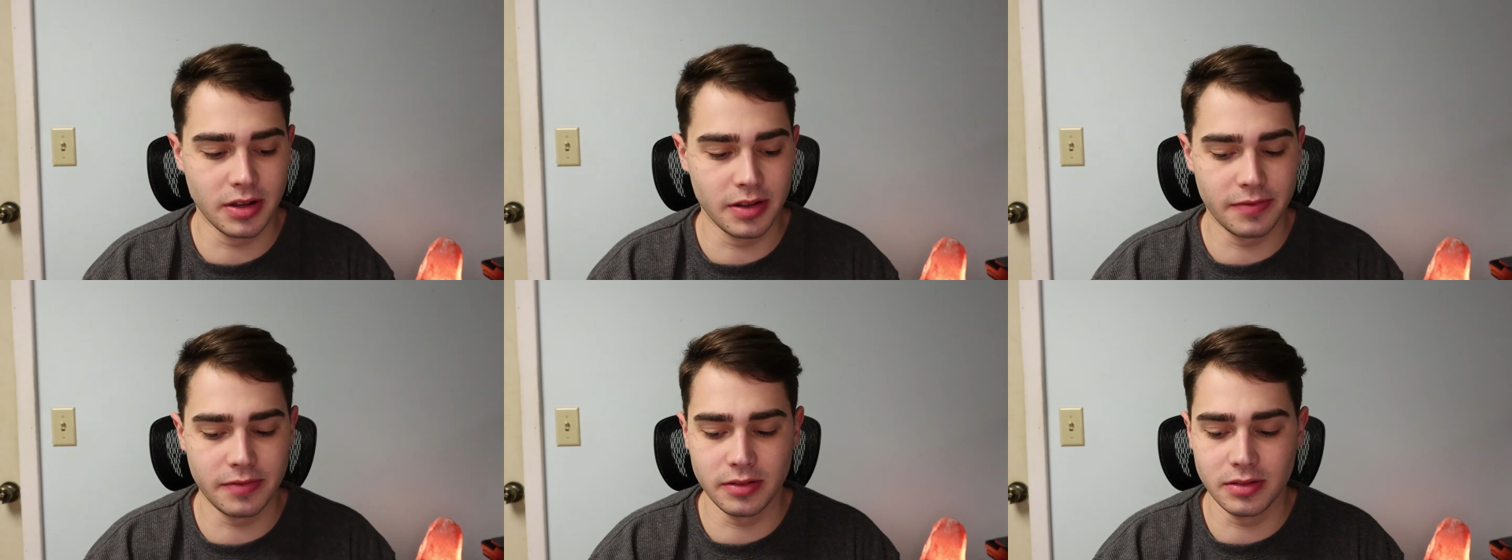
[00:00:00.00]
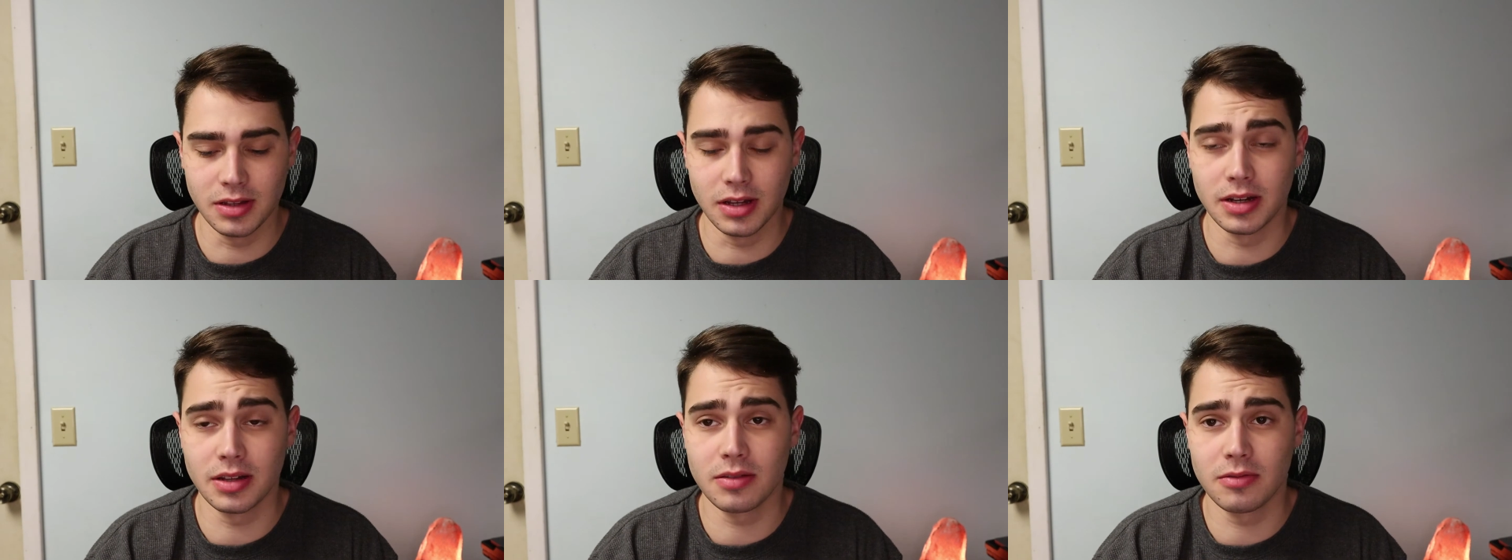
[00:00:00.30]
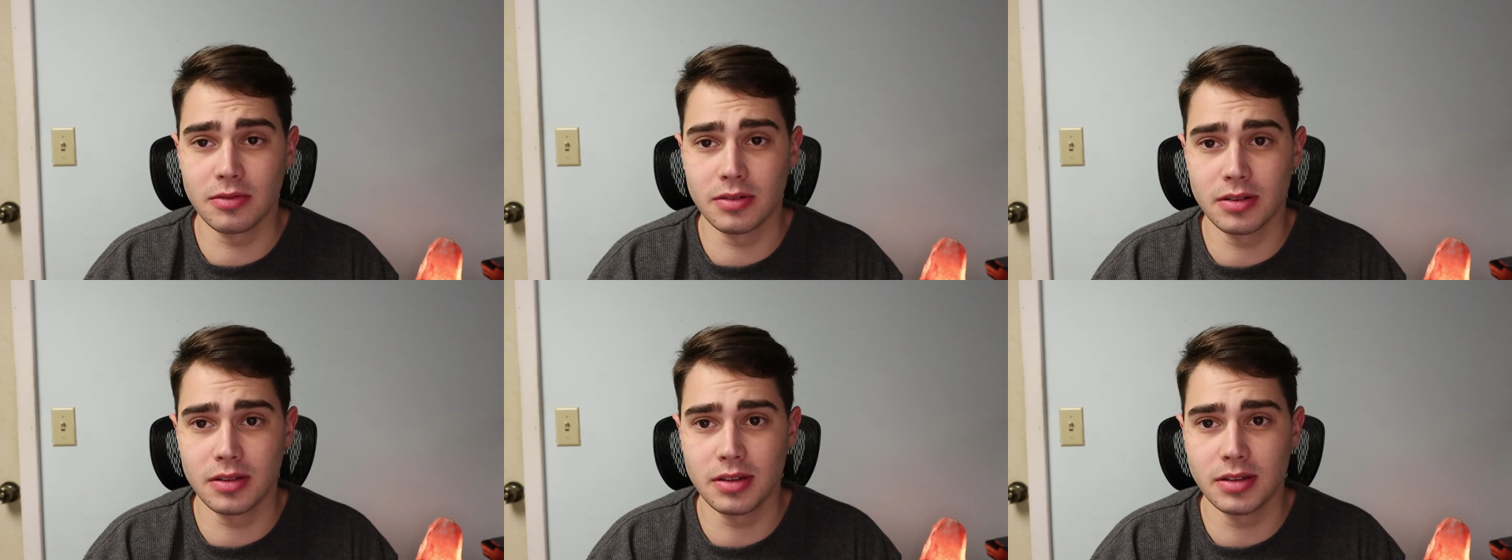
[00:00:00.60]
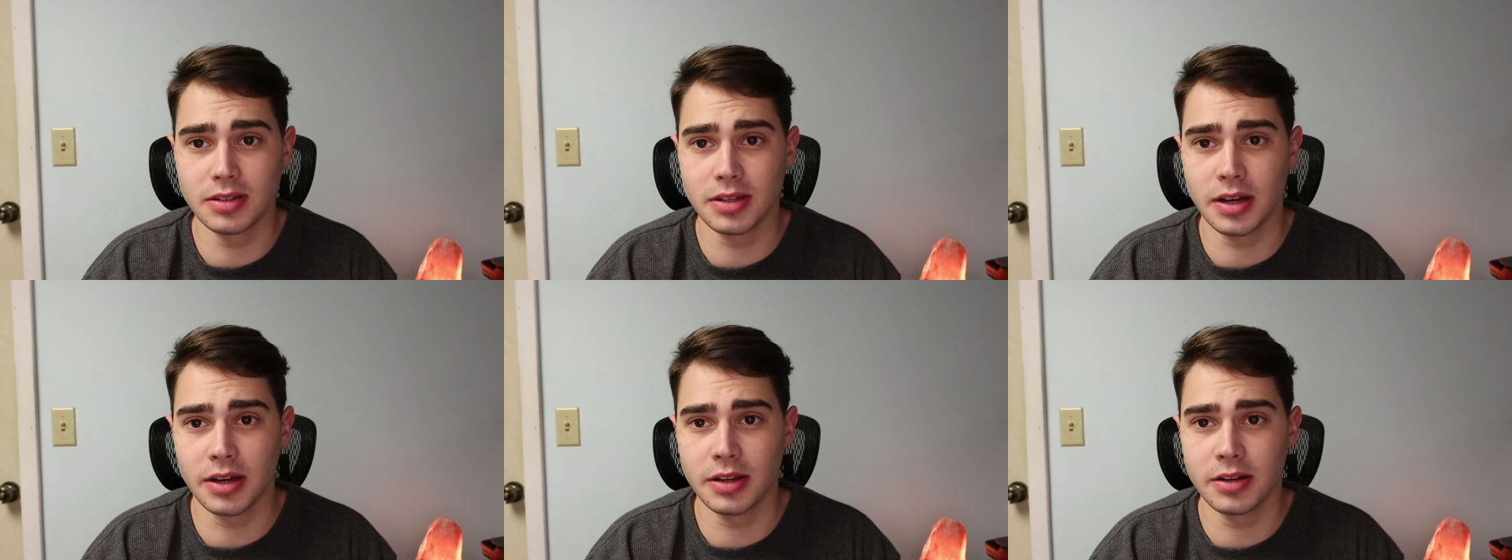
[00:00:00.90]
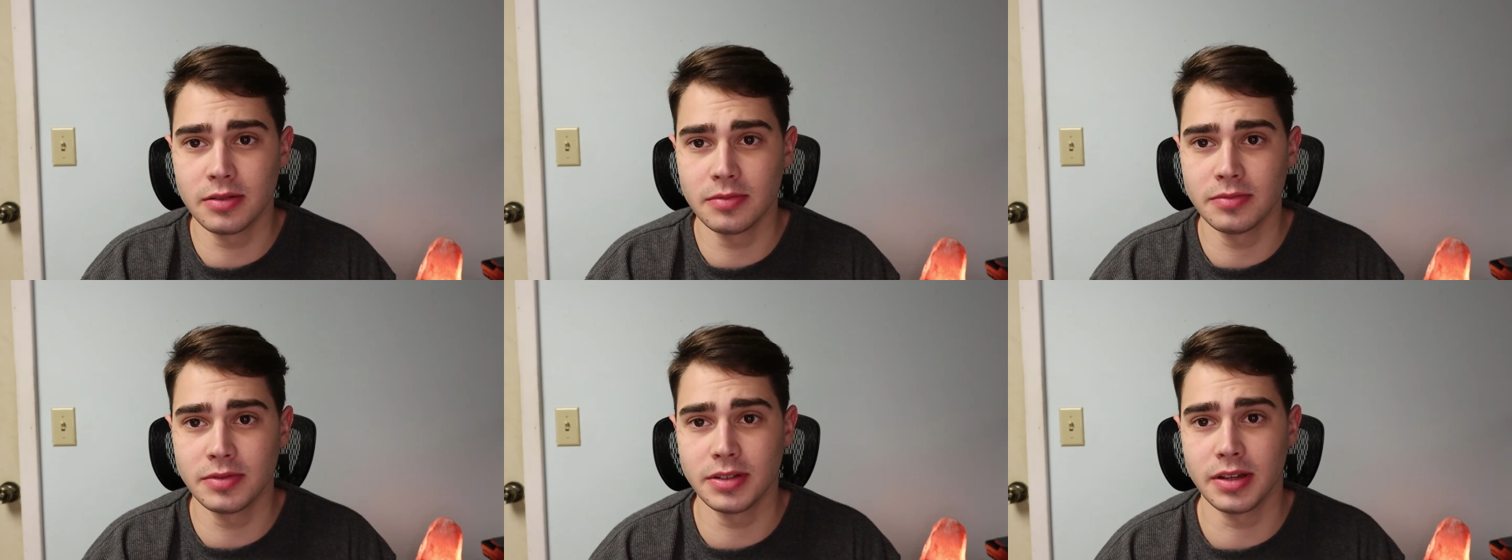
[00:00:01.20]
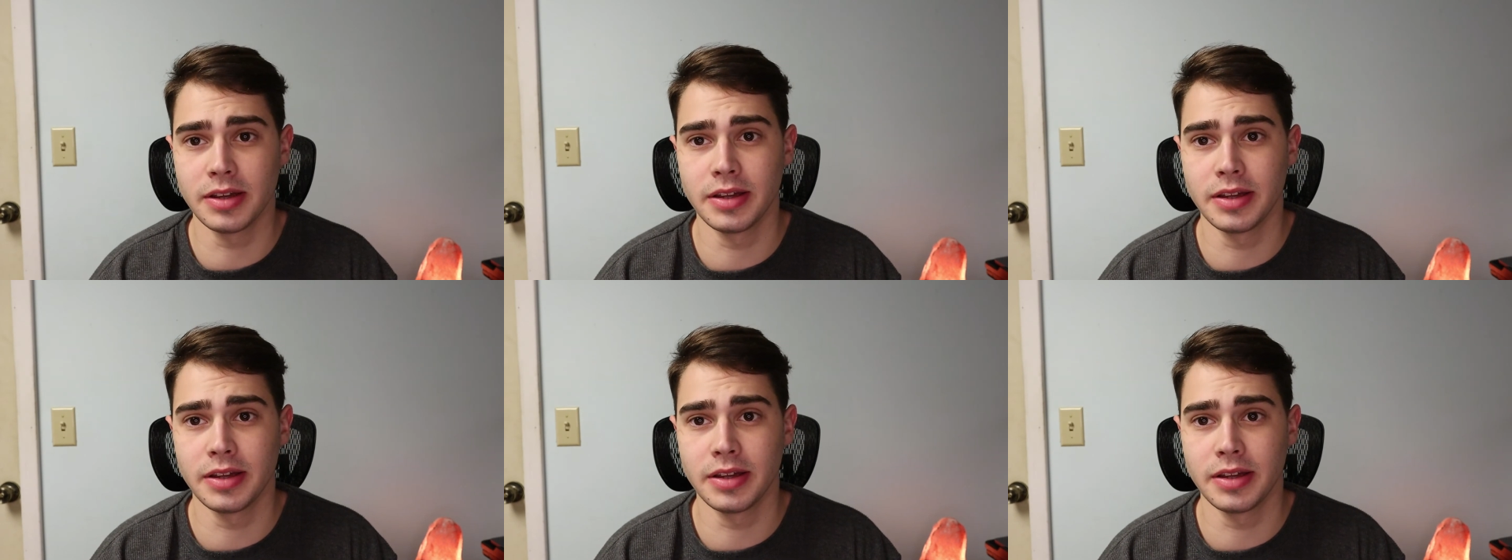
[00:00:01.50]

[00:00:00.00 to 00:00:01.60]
if you'd like one of these items,